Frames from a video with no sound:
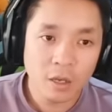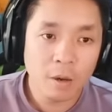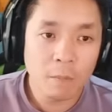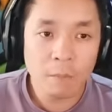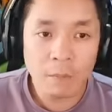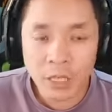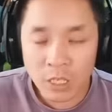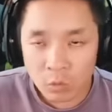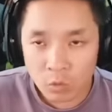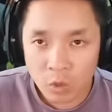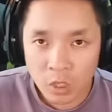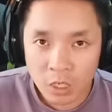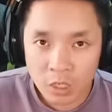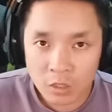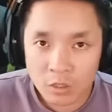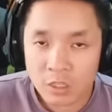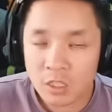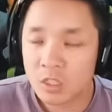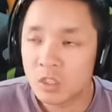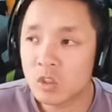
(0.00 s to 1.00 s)
Meanwhile,
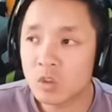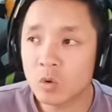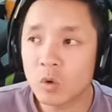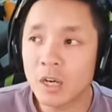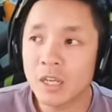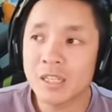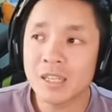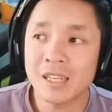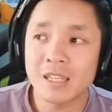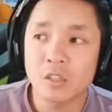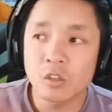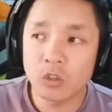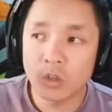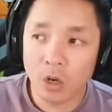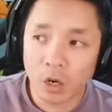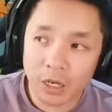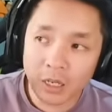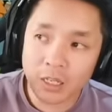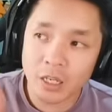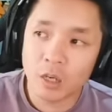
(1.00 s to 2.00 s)
since Twice has
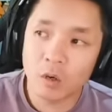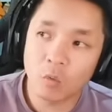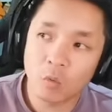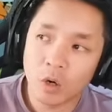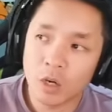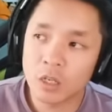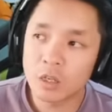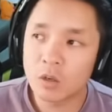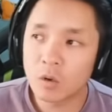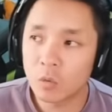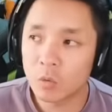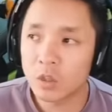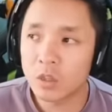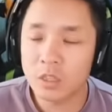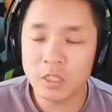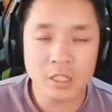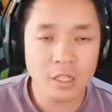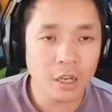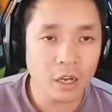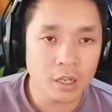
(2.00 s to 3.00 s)
not yet won with
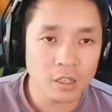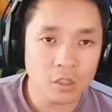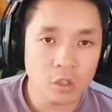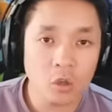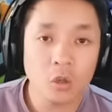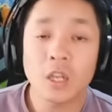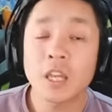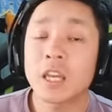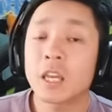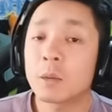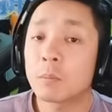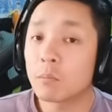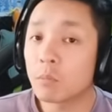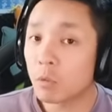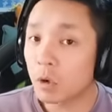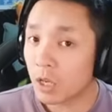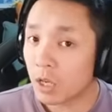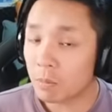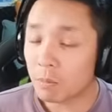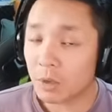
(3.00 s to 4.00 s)
the Scar Zone, he can
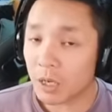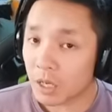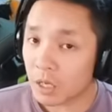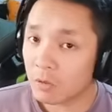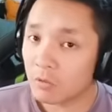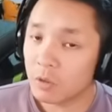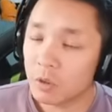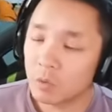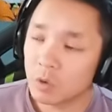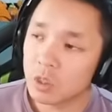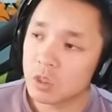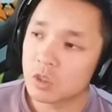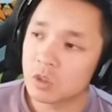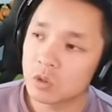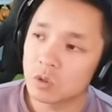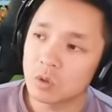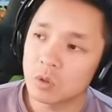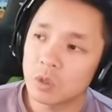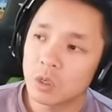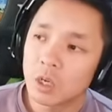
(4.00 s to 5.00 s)
bring it back if he wants
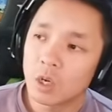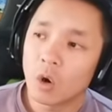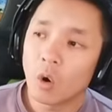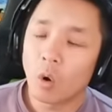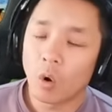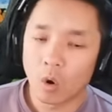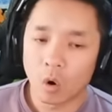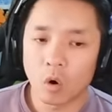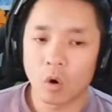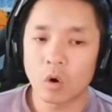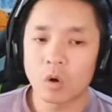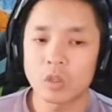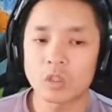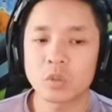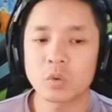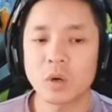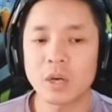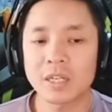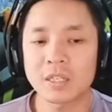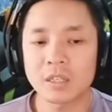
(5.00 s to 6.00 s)
to, or
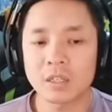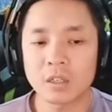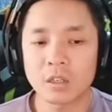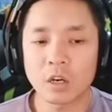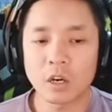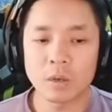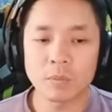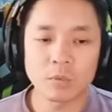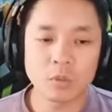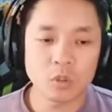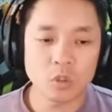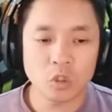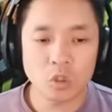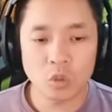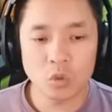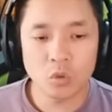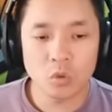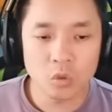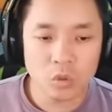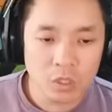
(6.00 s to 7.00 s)
Twice can opt to
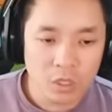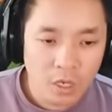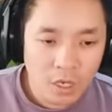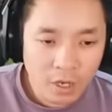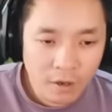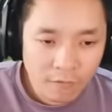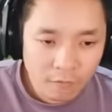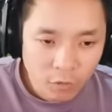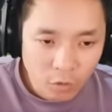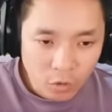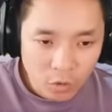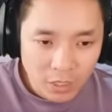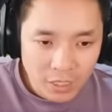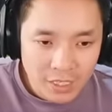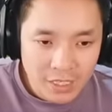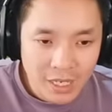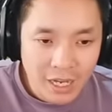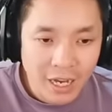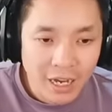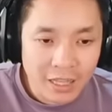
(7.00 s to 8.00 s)
choose for
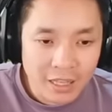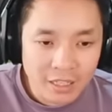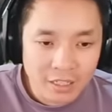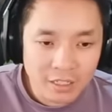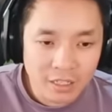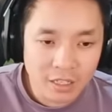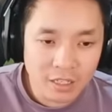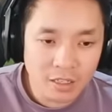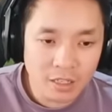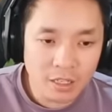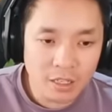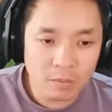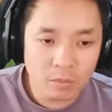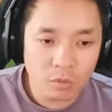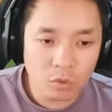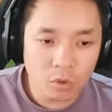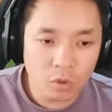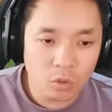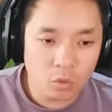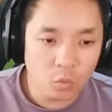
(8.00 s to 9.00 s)
his other deck that he
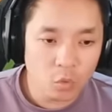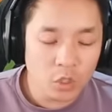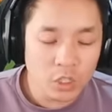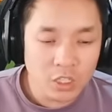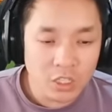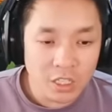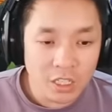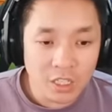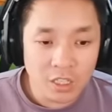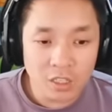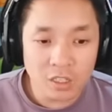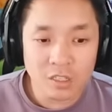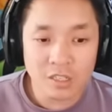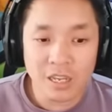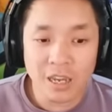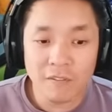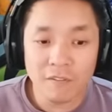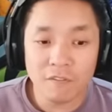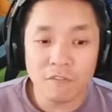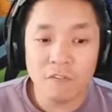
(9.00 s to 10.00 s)
brought, which is
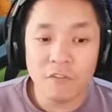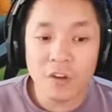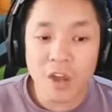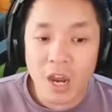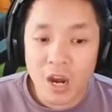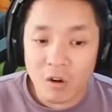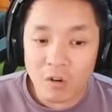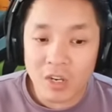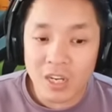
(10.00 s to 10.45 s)
a very